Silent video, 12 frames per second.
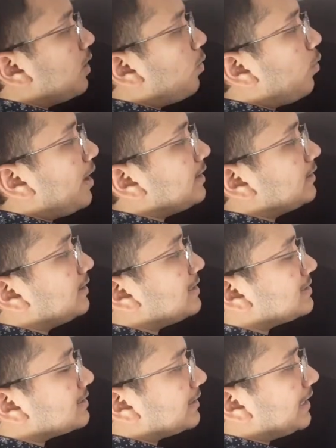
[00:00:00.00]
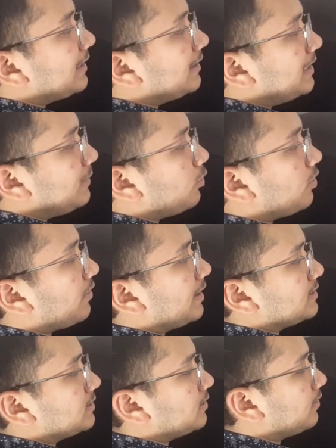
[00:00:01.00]
when this getting
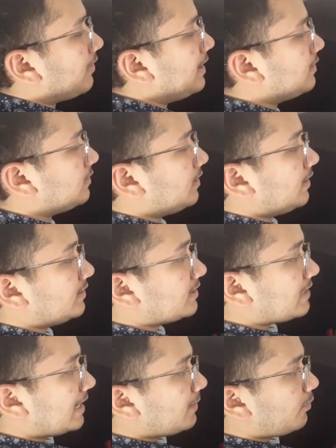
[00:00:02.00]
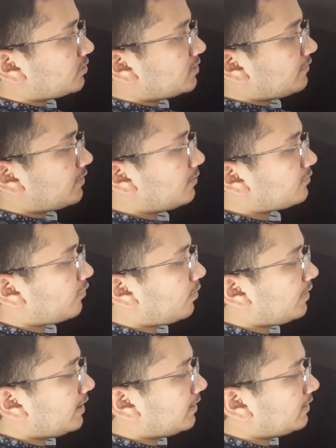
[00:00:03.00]
depolarized, right, this Na positive comes
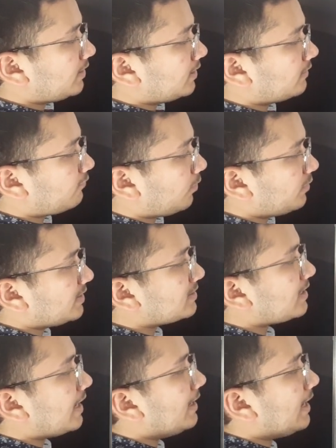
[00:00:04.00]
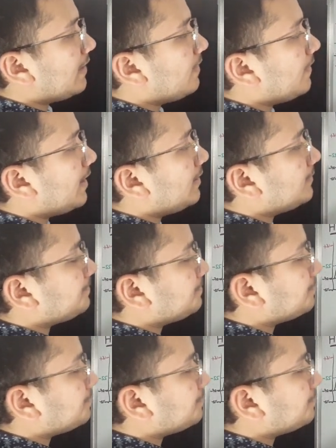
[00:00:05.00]
from this side, and then